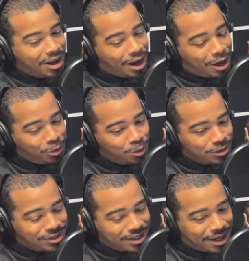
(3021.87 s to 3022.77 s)
I
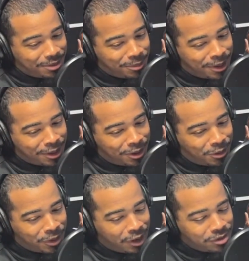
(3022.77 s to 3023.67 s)
will say that, man.
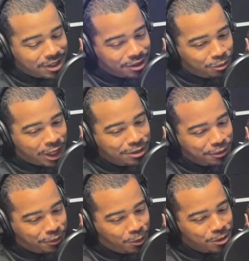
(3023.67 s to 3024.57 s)
When I was
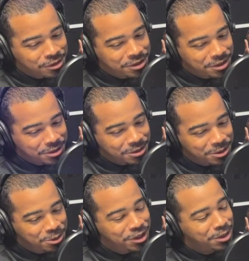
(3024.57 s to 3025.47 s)
at Forest
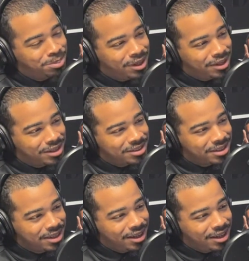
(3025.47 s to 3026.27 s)
Hill, you did play us.